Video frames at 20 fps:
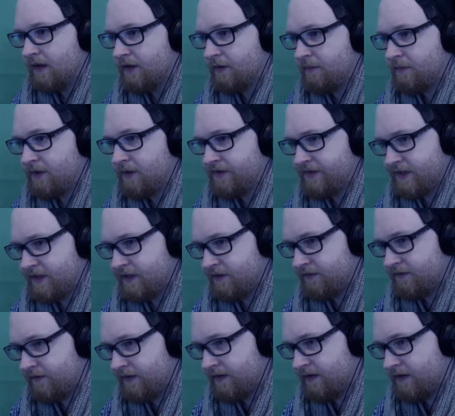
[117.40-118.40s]
The music is
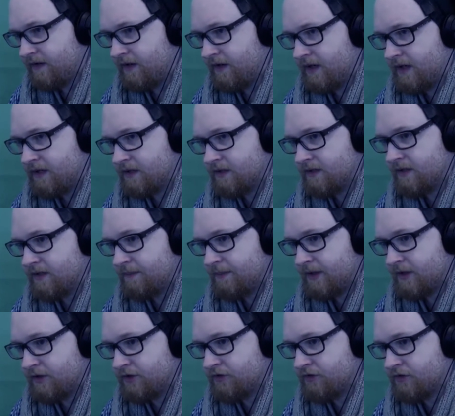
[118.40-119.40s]
very nice. That
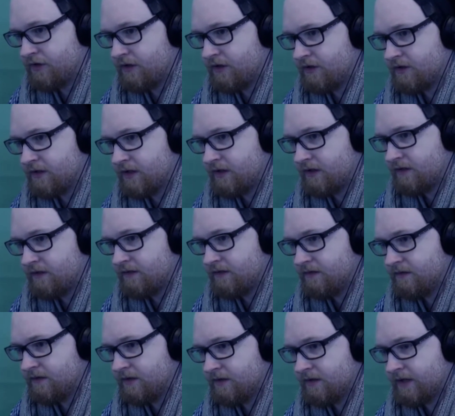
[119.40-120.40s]
bit of trance going
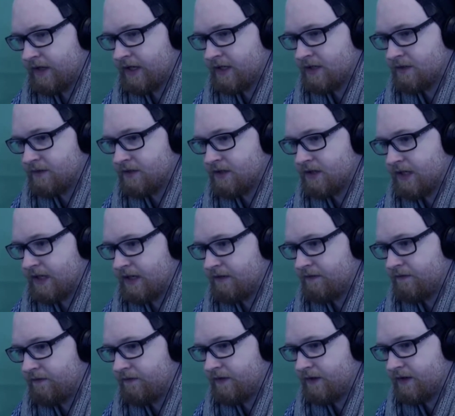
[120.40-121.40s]
on. Okay, so it's
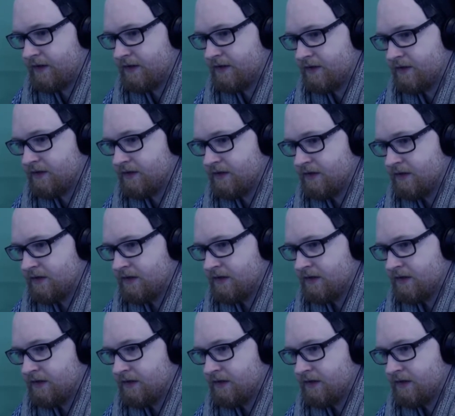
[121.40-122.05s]
down first.